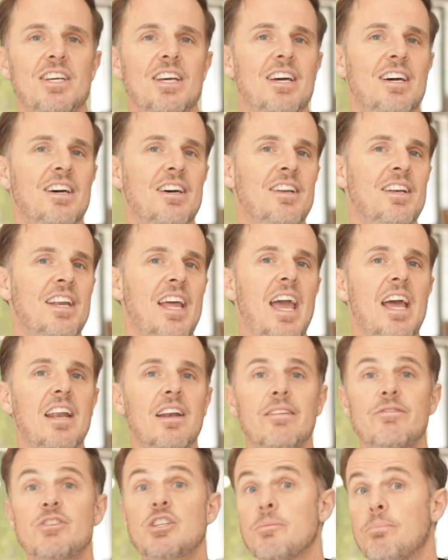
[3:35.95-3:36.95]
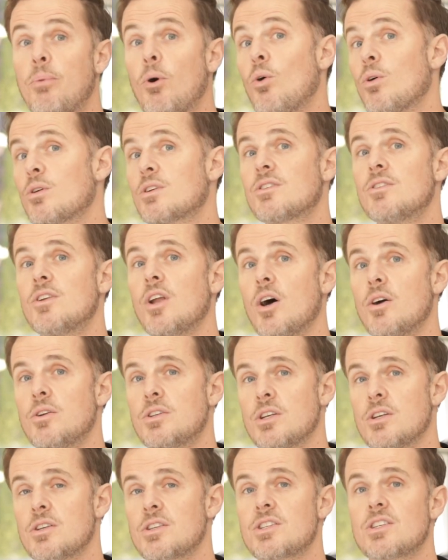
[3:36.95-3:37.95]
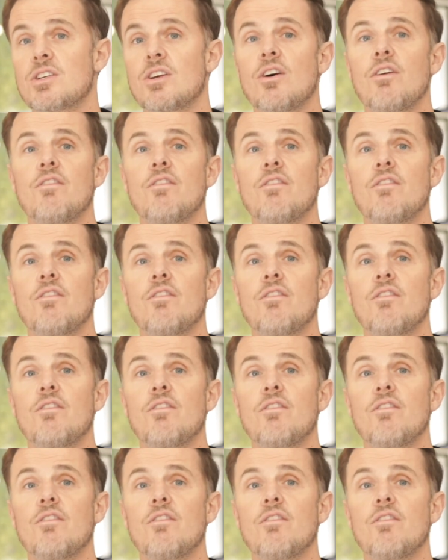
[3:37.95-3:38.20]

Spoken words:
an end of support notice